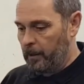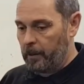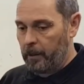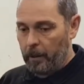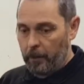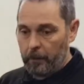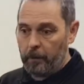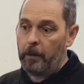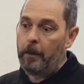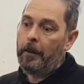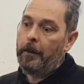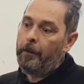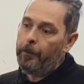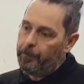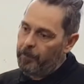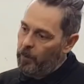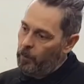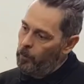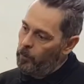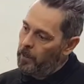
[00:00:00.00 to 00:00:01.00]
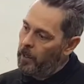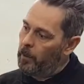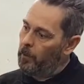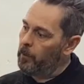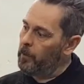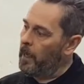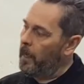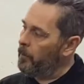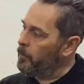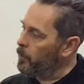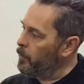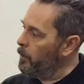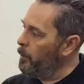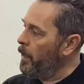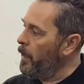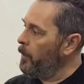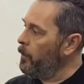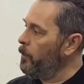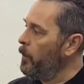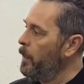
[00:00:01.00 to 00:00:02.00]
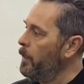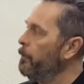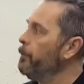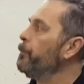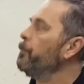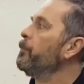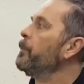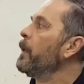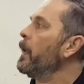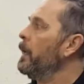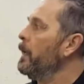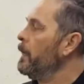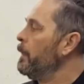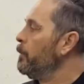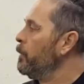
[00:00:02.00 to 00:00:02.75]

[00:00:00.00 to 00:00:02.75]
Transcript: So we'll get on now and do the panel wipe, and then